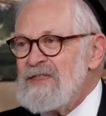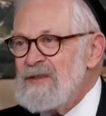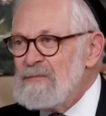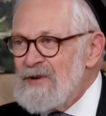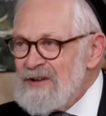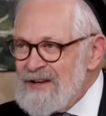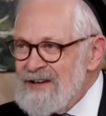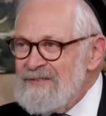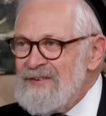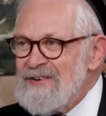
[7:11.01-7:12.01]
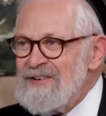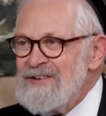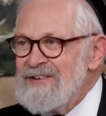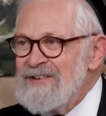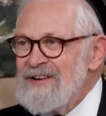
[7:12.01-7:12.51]
The believer
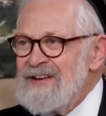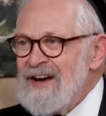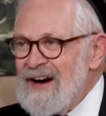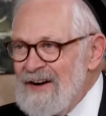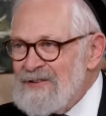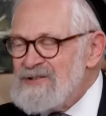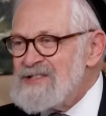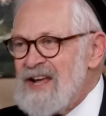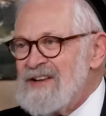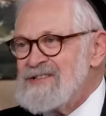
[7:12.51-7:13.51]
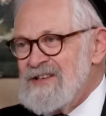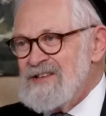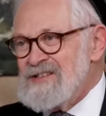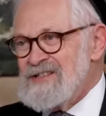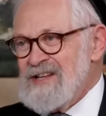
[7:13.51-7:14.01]
understands that
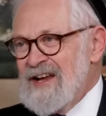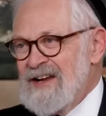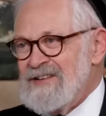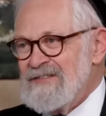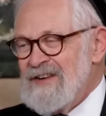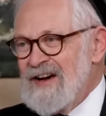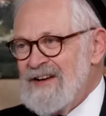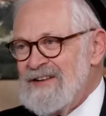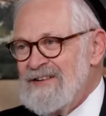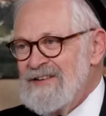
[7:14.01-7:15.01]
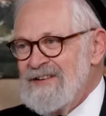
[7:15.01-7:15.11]
this is the hand of God.